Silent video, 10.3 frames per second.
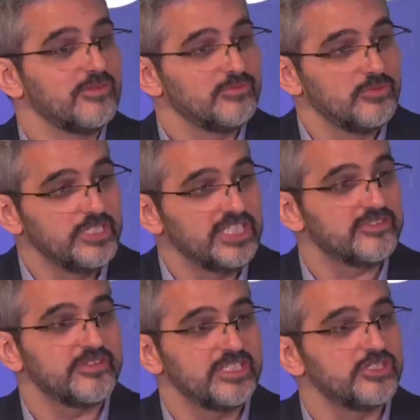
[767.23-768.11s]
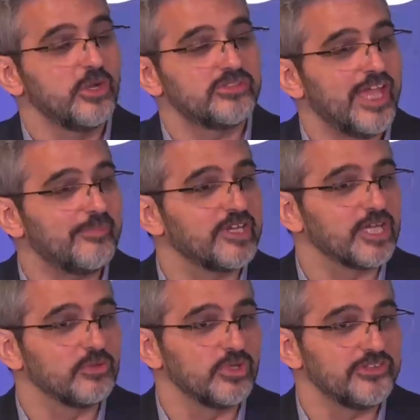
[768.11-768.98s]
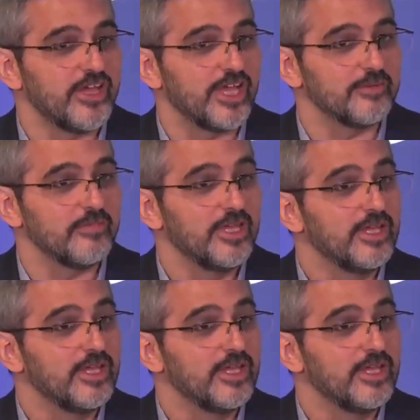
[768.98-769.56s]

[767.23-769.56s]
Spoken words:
these notes happening in real time,